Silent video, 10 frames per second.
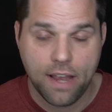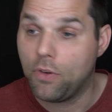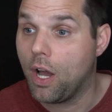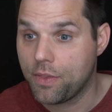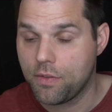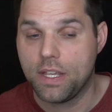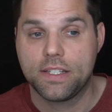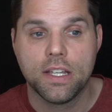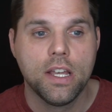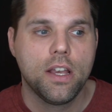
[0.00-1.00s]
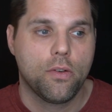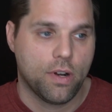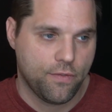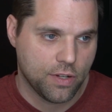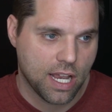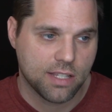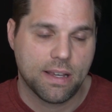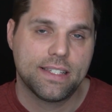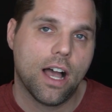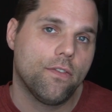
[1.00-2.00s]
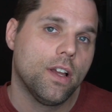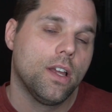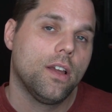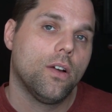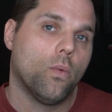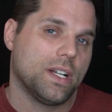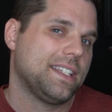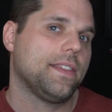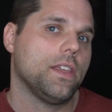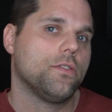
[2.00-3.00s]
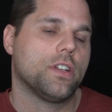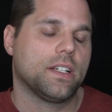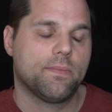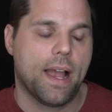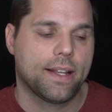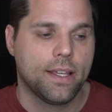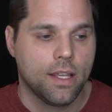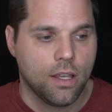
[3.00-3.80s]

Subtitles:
I've gone through this quite a few times myself. What is it that you should expect?